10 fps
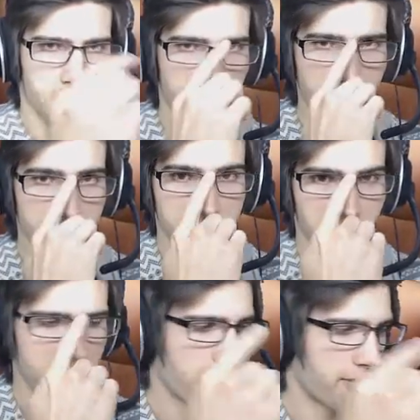So yeah,
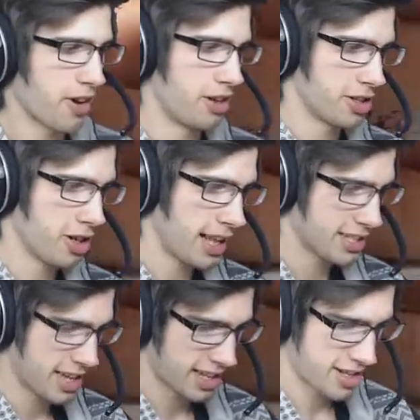so without further ado,
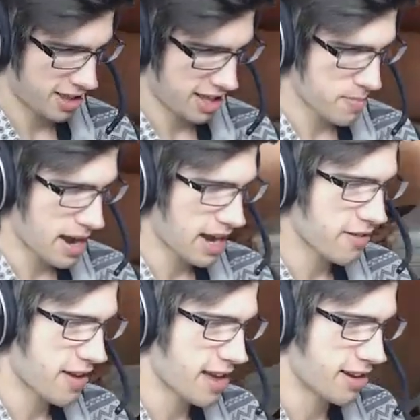let's get to the main
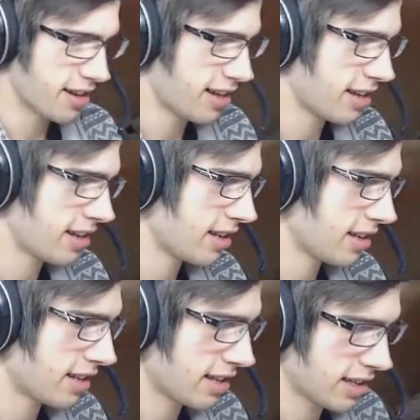event.
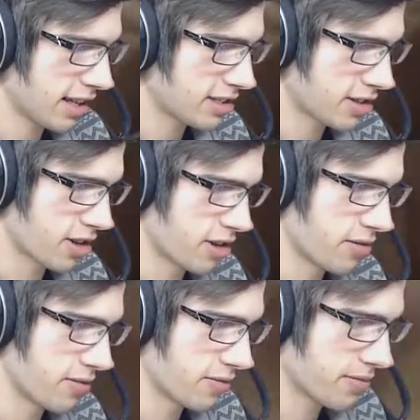Let's go.